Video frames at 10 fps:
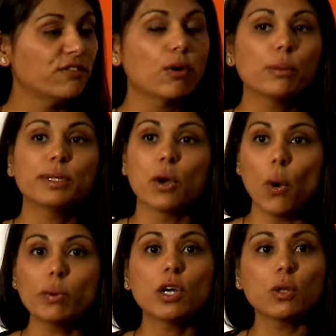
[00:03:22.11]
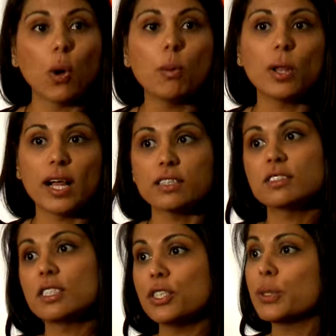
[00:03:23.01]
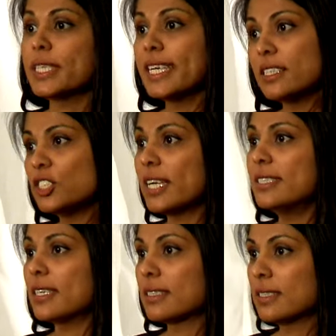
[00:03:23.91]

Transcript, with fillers: formed their own global health security agenda.